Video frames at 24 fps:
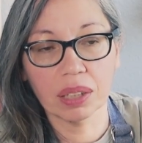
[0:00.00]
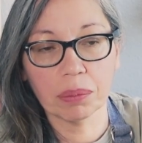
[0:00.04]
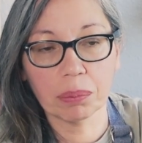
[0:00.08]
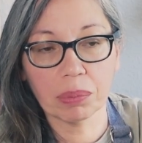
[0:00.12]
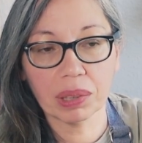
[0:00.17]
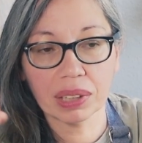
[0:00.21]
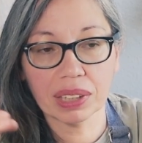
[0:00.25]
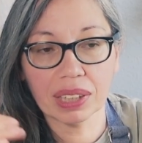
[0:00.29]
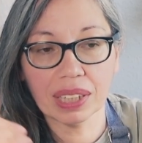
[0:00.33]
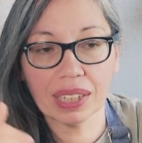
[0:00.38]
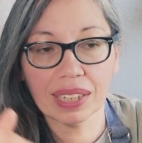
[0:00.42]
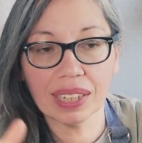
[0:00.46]

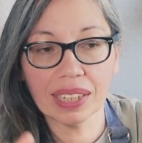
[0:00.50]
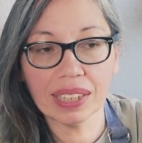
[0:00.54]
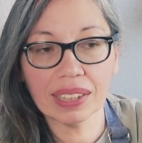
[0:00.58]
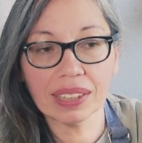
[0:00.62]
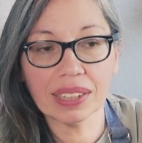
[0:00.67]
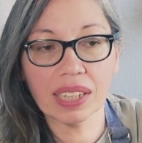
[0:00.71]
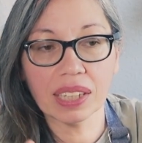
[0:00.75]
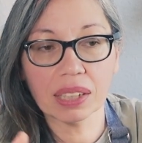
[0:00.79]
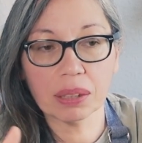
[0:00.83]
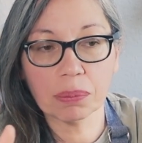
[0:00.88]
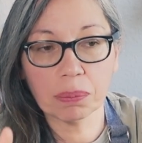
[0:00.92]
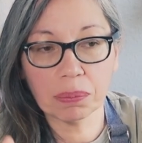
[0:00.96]
but
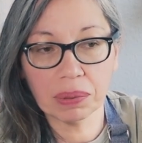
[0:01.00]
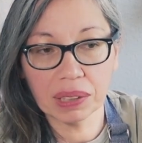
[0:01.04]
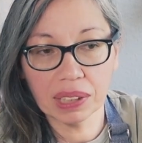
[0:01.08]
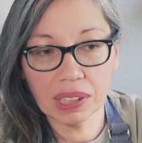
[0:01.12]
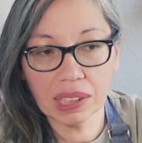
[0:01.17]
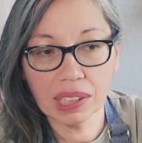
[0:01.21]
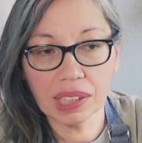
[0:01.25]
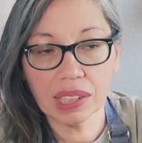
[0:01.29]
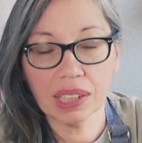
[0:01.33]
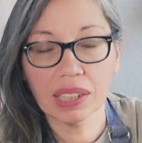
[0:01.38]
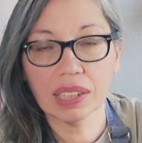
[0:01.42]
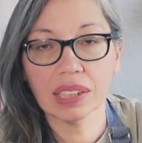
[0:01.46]
let that
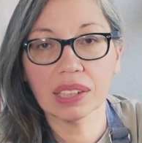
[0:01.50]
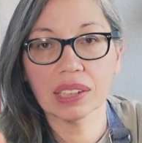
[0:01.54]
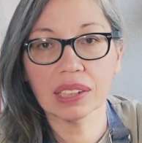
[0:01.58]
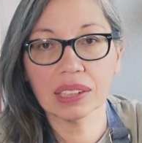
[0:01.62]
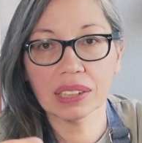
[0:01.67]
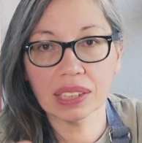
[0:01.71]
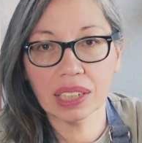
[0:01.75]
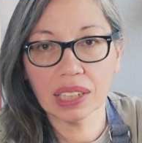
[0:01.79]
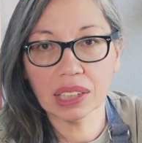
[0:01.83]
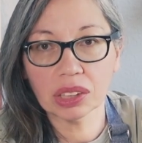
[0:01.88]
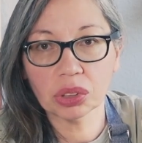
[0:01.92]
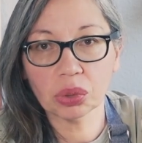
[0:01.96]
be a
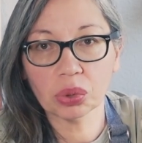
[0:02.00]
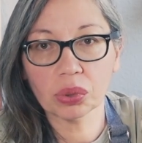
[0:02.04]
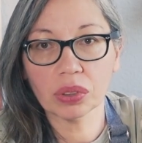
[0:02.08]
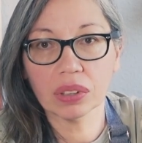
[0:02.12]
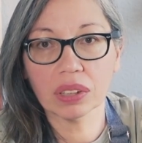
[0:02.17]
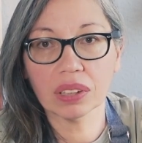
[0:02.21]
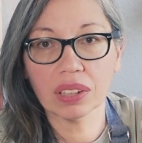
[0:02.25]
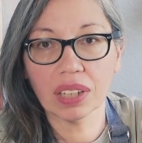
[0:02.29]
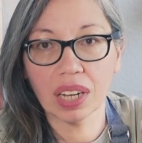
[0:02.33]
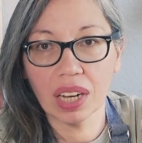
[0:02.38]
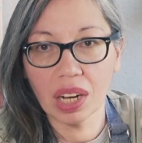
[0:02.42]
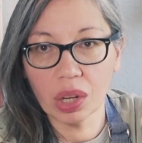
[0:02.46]

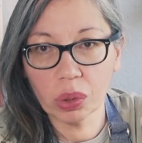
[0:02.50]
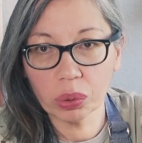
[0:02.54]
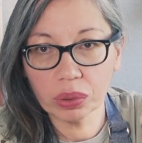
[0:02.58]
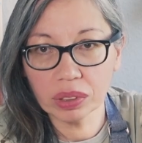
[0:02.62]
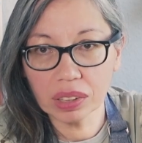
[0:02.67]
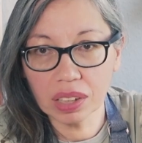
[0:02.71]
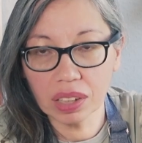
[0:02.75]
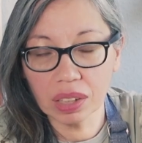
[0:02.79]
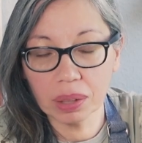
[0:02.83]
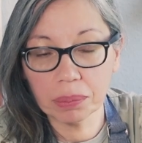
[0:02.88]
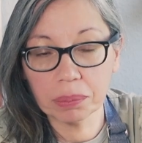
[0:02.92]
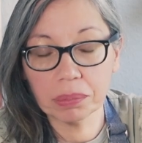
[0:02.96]
natural
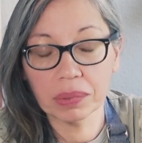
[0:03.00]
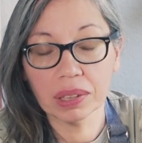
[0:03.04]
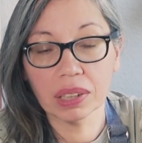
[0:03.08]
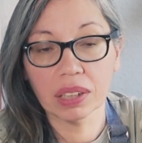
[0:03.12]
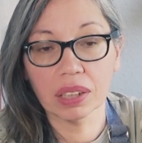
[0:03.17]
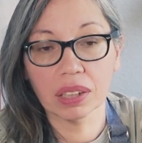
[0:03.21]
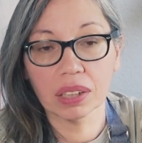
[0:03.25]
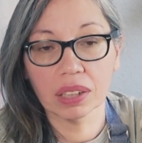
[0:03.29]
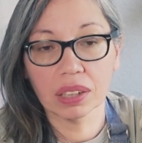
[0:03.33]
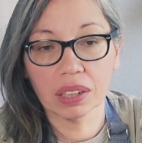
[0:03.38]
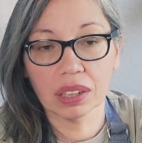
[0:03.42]
outcome